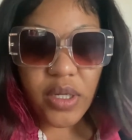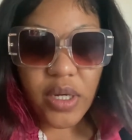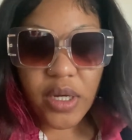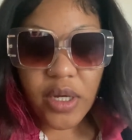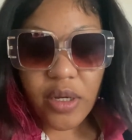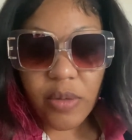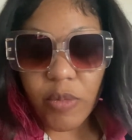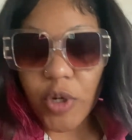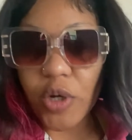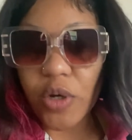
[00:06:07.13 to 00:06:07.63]

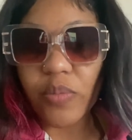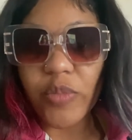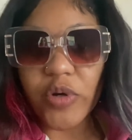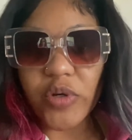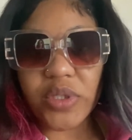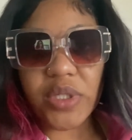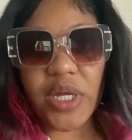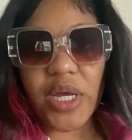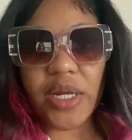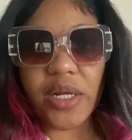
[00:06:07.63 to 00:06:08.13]
um
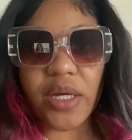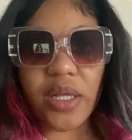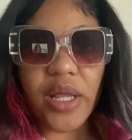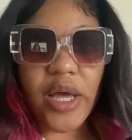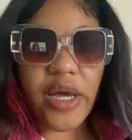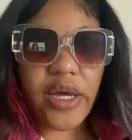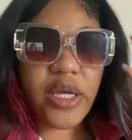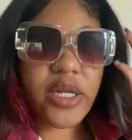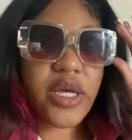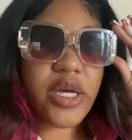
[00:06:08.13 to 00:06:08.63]
almost nine
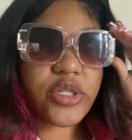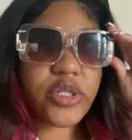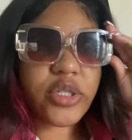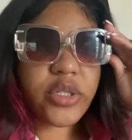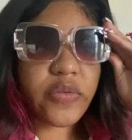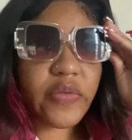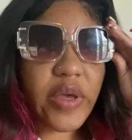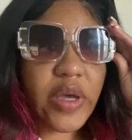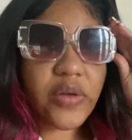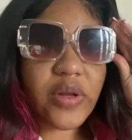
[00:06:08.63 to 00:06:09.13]
o'clock and I
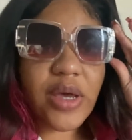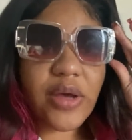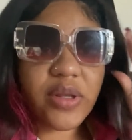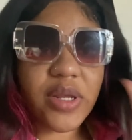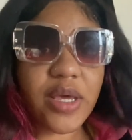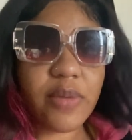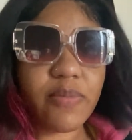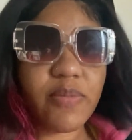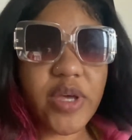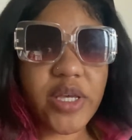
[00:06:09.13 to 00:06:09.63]
just found out
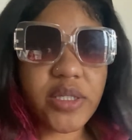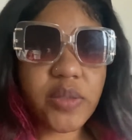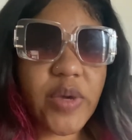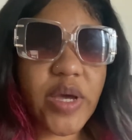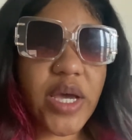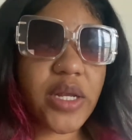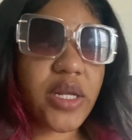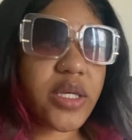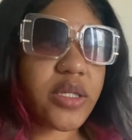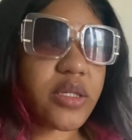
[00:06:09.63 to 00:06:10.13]
that Best
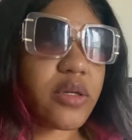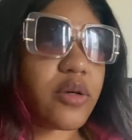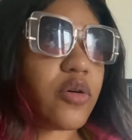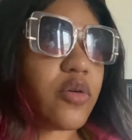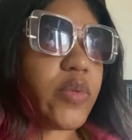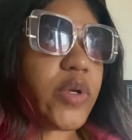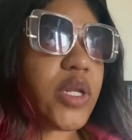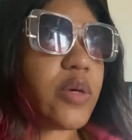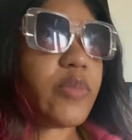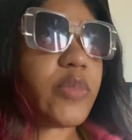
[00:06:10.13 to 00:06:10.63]
Buy doesn't
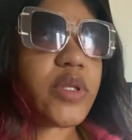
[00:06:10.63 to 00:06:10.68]
open up